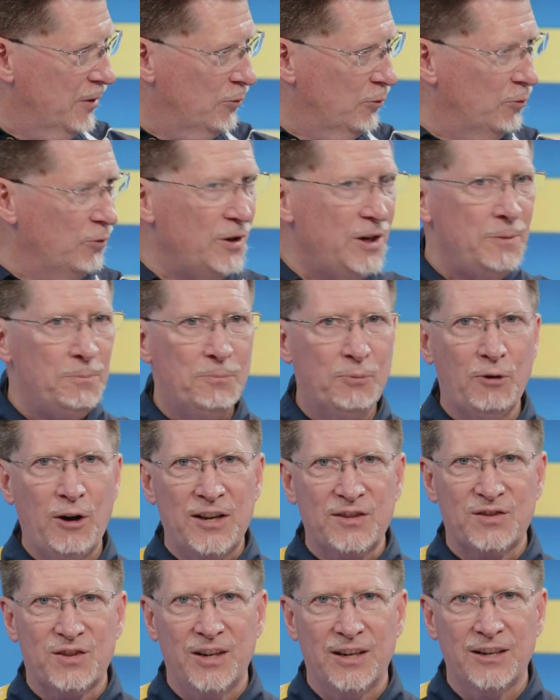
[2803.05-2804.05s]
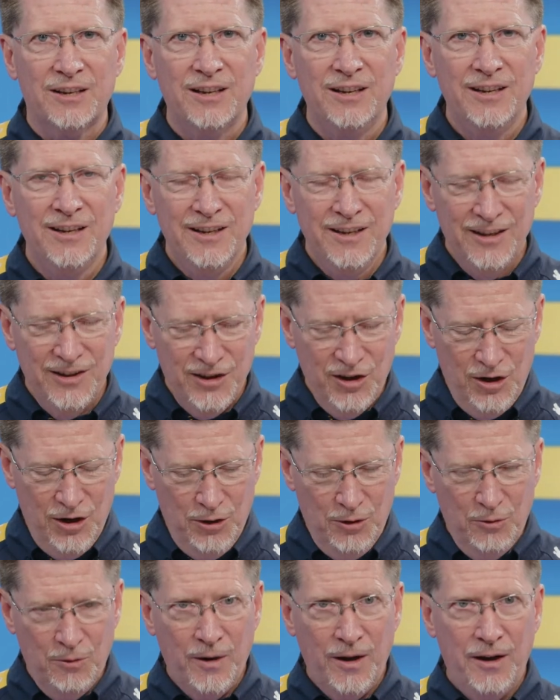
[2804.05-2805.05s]
repressing, you
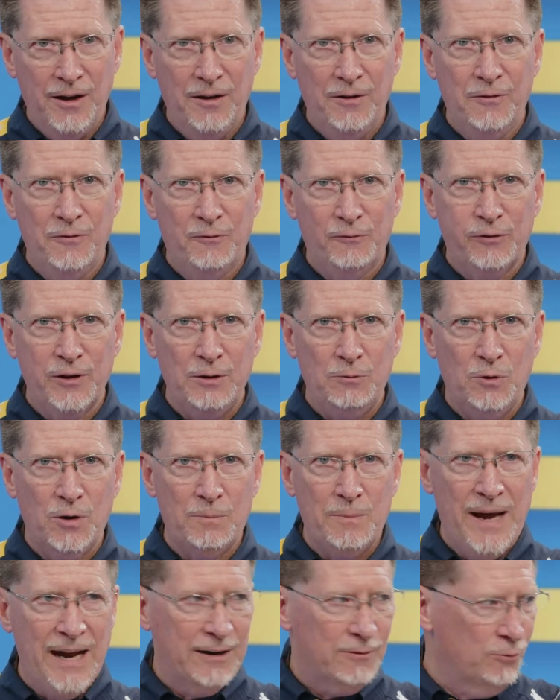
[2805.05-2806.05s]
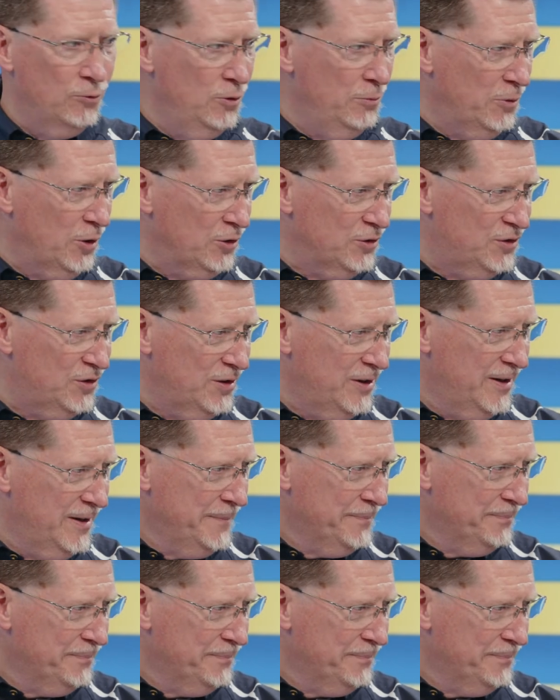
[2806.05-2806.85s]
know, of Fleetwood Mac Rumors.